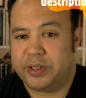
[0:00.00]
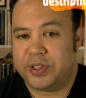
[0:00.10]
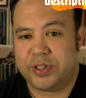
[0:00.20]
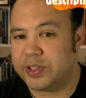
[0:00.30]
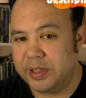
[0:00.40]

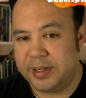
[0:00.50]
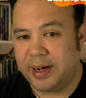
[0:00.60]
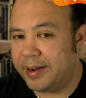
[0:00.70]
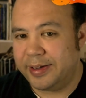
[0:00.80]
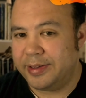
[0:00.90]
it's just
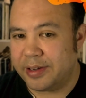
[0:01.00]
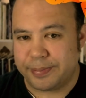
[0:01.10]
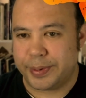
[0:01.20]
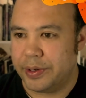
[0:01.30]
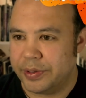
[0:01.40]
not in their
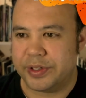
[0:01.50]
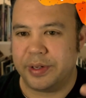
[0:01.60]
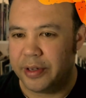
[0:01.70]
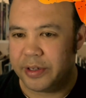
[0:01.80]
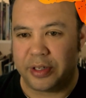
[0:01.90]
bones
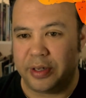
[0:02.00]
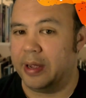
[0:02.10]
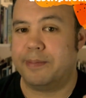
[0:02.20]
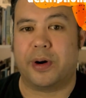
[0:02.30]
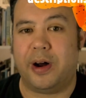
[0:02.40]
to
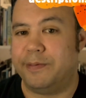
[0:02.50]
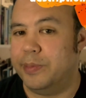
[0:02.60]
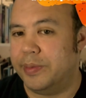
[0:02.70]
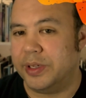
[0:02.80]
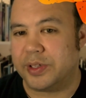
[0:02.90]
improv
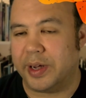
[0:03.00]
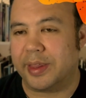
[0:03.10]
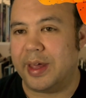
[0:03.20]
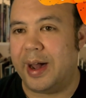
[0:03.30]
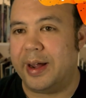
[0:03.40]
moments
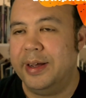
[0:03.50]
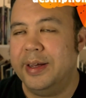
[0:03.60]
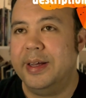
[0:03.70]
like that.